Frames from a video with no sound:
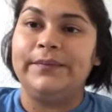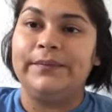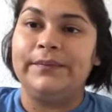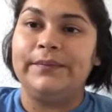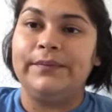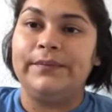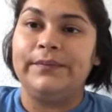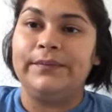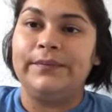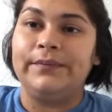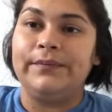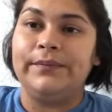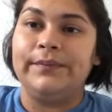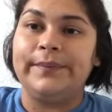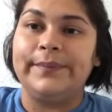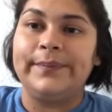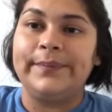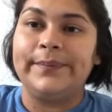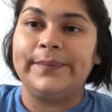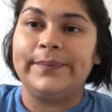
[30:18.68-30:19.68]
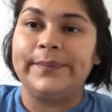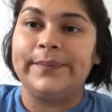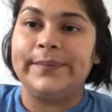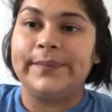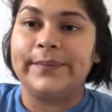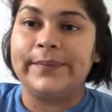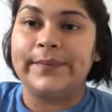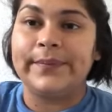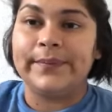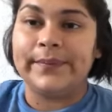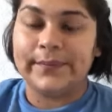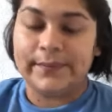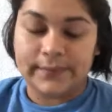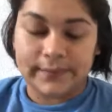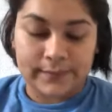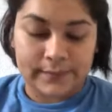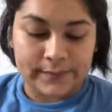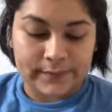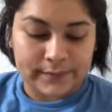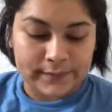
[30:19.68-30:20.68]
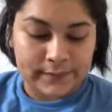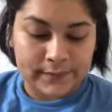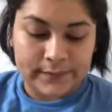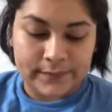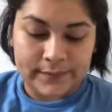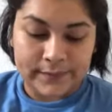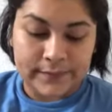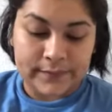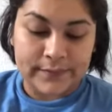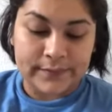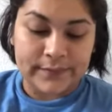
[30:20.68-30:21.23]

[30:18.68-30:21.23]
(silence)